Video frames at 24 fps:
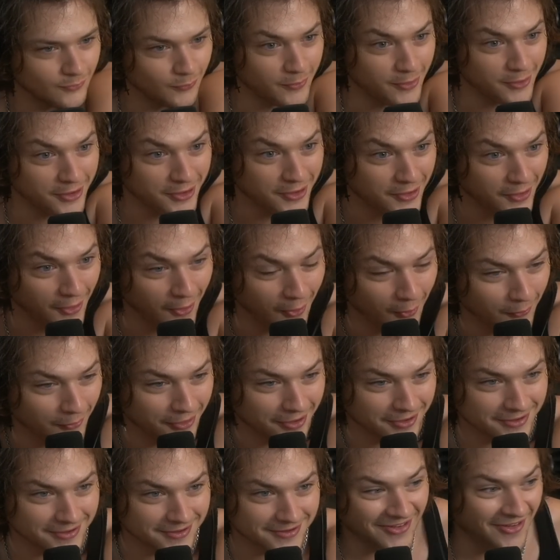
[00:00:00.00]
We're
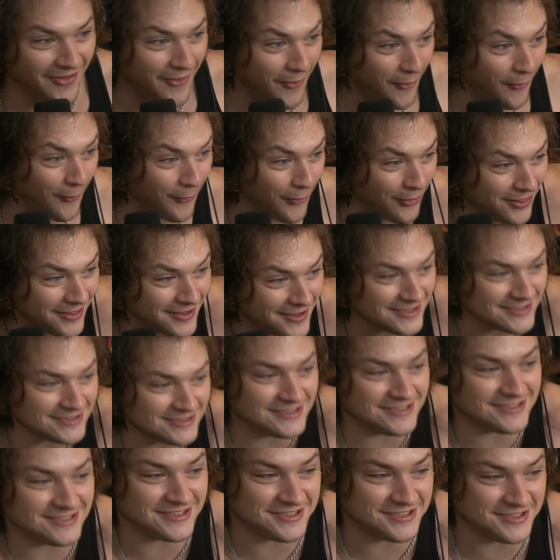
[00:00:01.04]
going. Holy
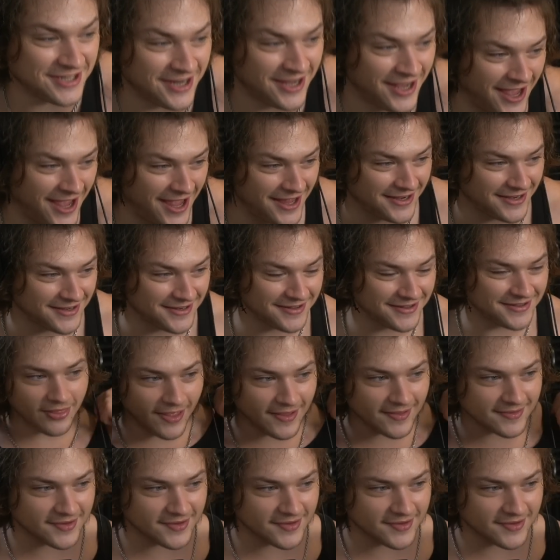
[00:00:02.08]
shit. Let's